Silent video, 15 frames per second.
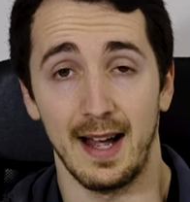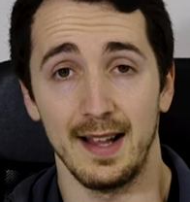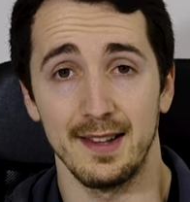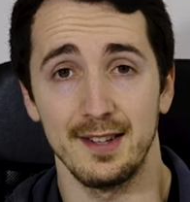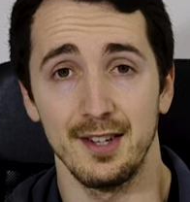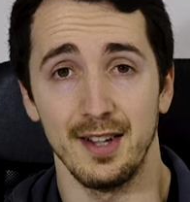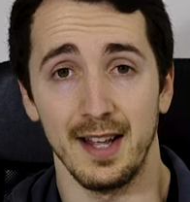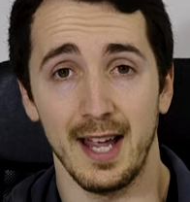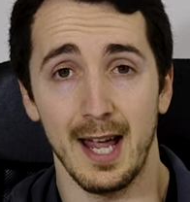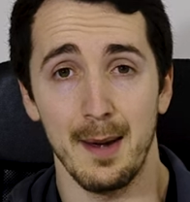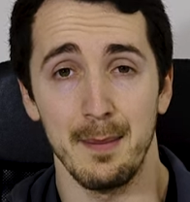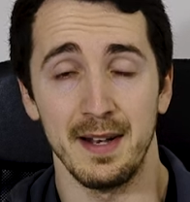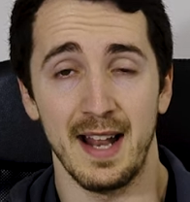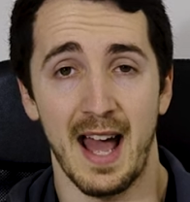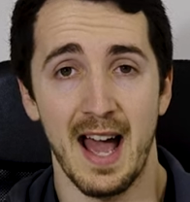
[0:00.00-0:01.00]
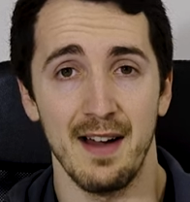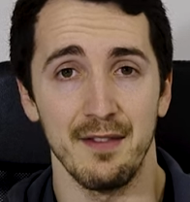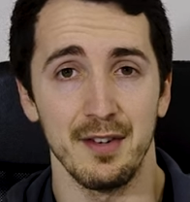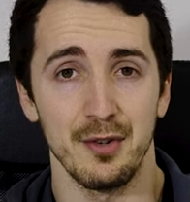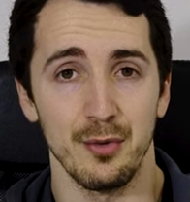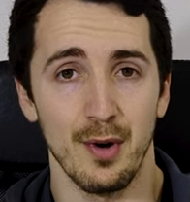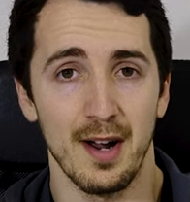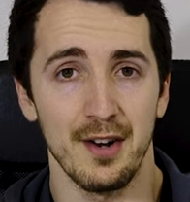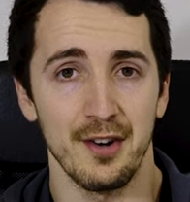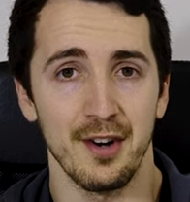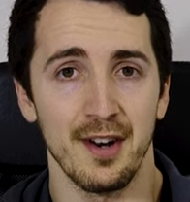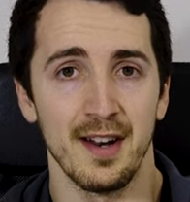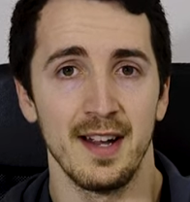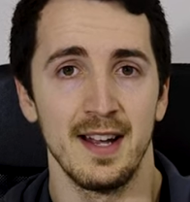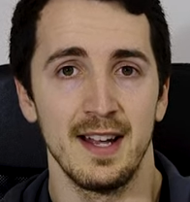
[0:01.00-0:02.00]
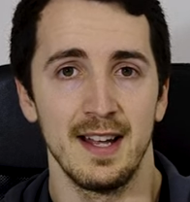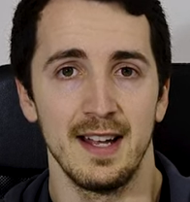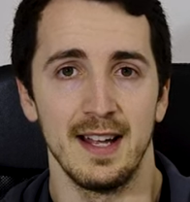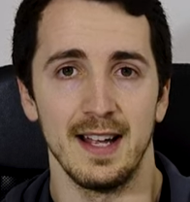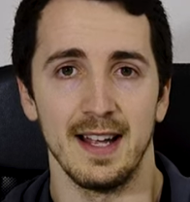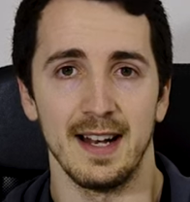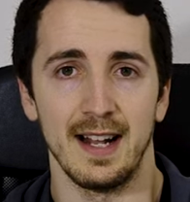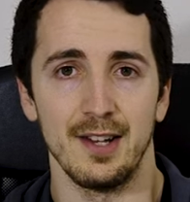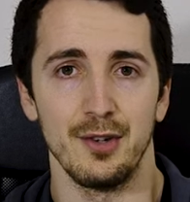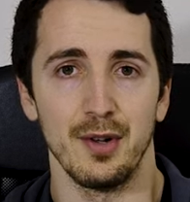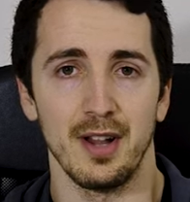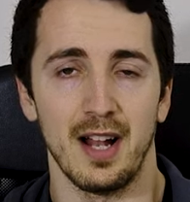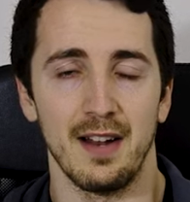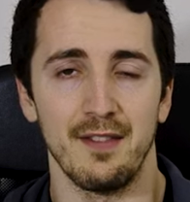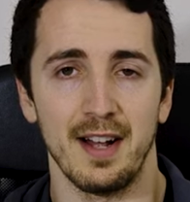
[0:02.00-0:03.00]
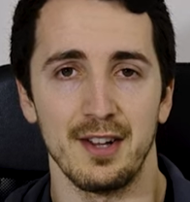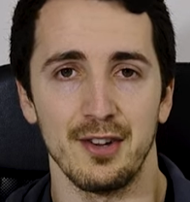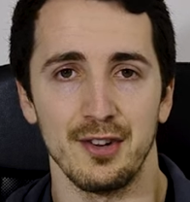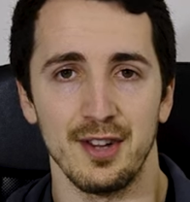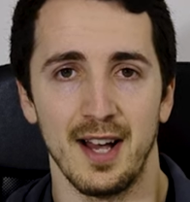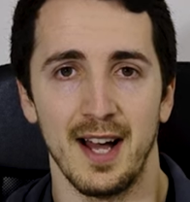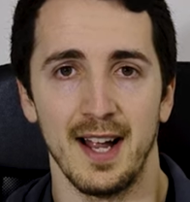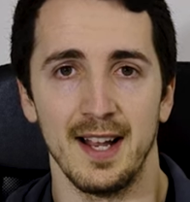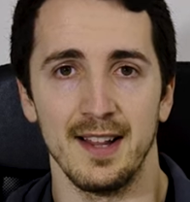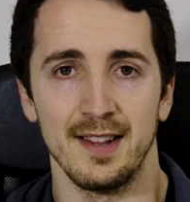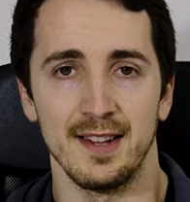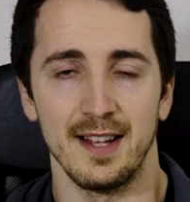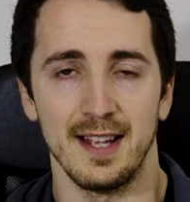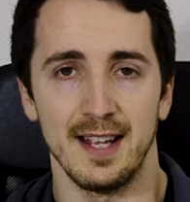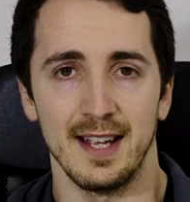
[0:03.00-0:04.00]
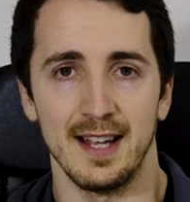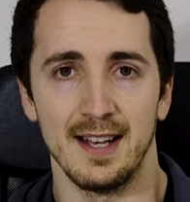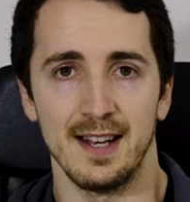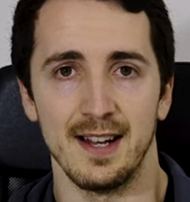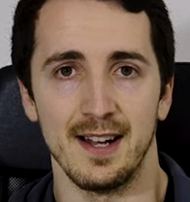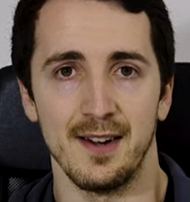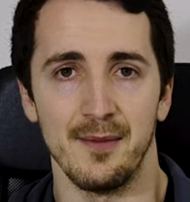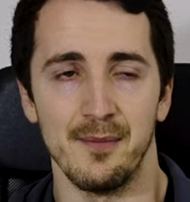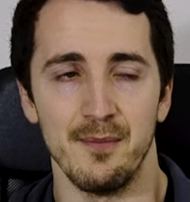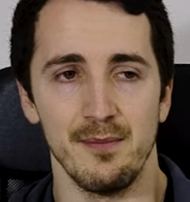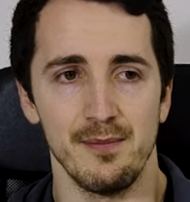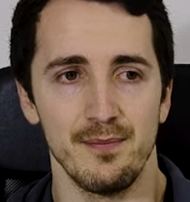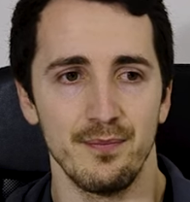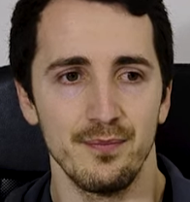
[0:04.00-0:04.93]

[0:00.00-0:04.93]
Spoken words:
still am an avid runner and I do a lot of exercise. And